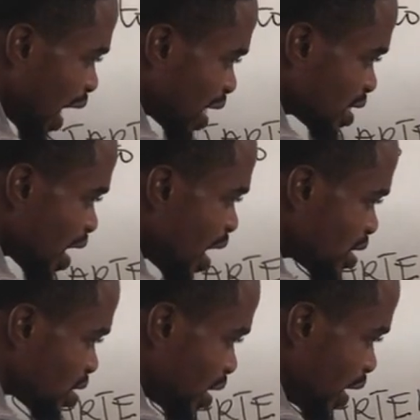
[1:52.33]
as
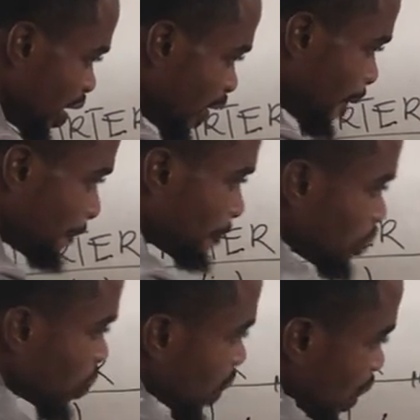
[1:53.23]
80
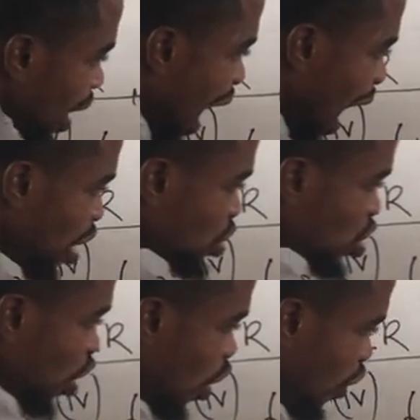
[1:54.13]
out
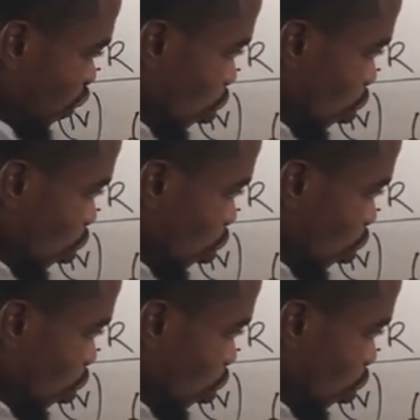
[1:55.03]
of